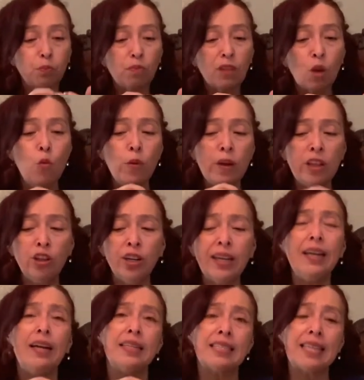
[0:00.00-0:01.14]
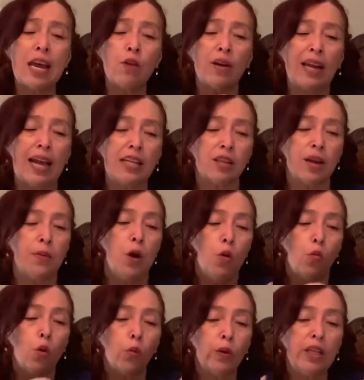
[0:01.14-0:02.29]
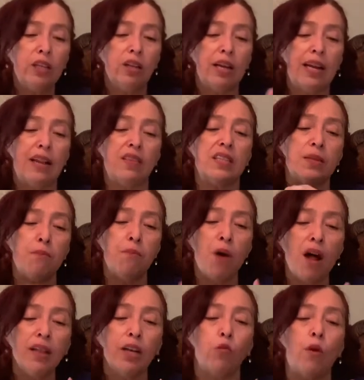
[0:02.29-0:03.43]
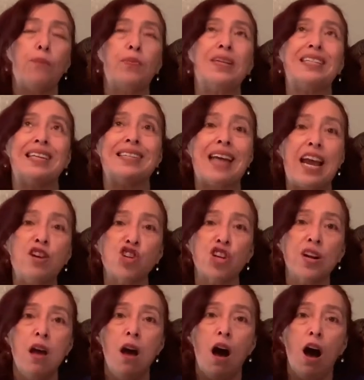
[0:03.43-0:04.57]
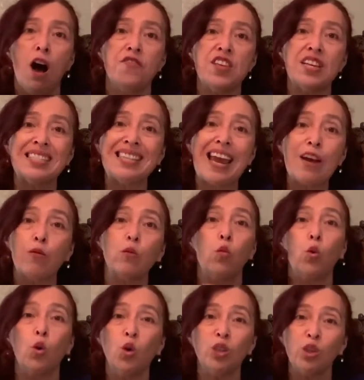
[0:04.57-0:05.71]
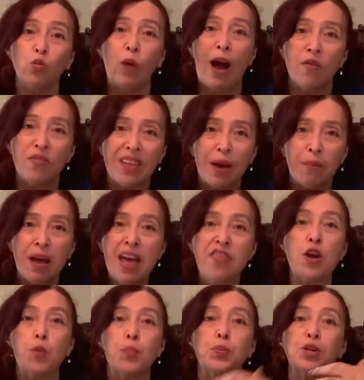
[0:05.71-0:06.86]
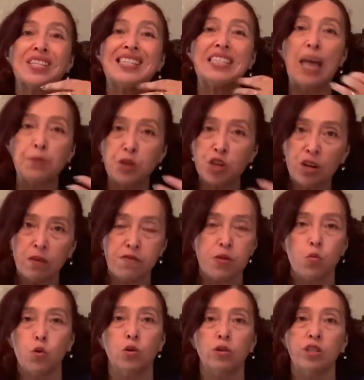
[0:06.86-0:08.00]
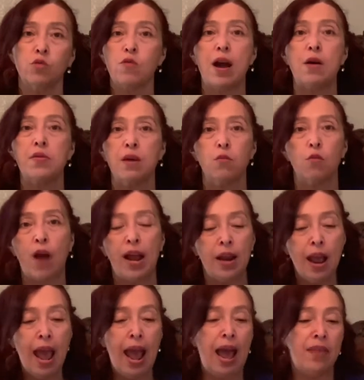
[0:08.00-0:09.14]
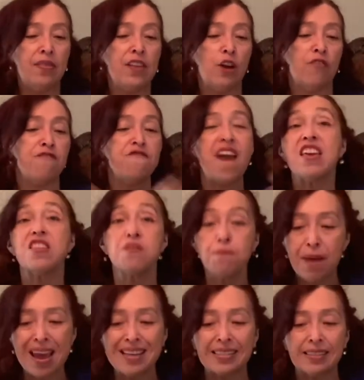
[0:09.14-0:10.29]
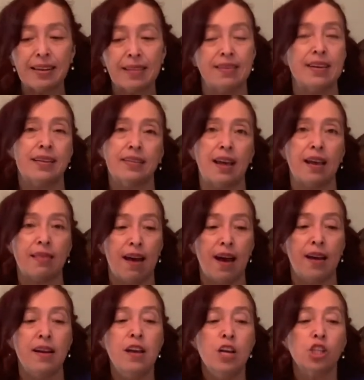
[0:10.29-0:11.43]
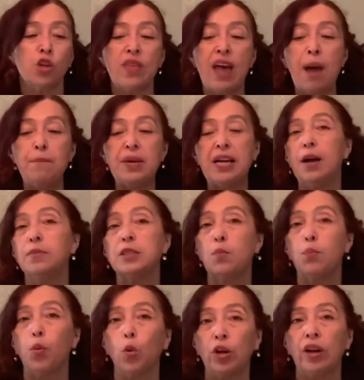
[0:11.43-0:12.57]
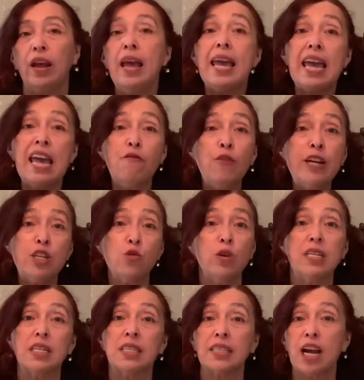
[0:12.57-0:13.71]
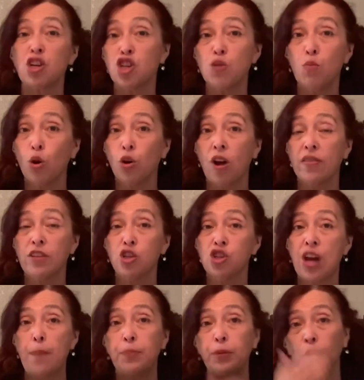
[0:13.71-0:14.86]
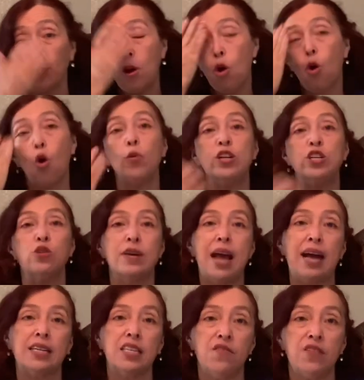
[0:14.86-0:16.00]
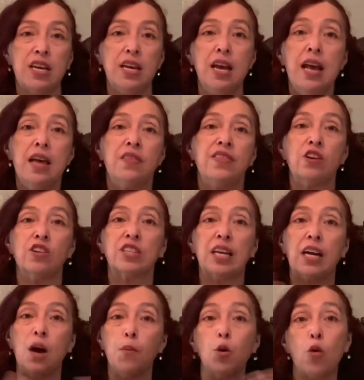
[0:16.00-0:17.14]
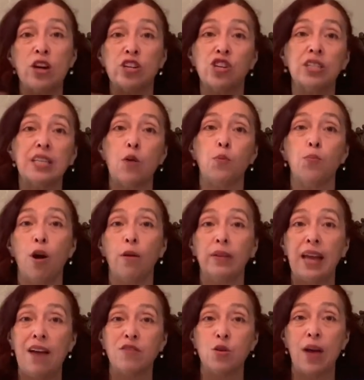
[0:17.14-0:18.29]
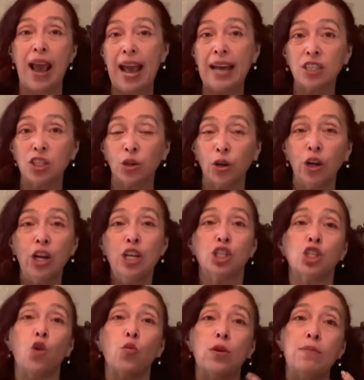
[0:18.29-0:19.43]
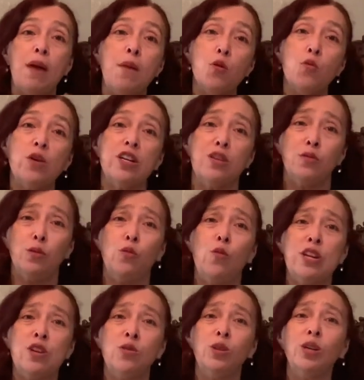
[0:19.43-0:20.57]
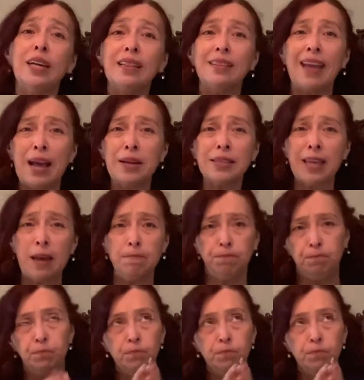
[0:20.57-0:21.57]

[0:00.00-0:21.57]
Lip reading: when we look at sacred landscape, we're really looking at the symbolic representation of the sacred world around them, their perception of the world around them, right? And their faith-based and things like that. So that becomes important. If we do a discussion board on this chapter or we do an activity, there's a couple questions I would probably have you answer. So remember, when you look at landscape,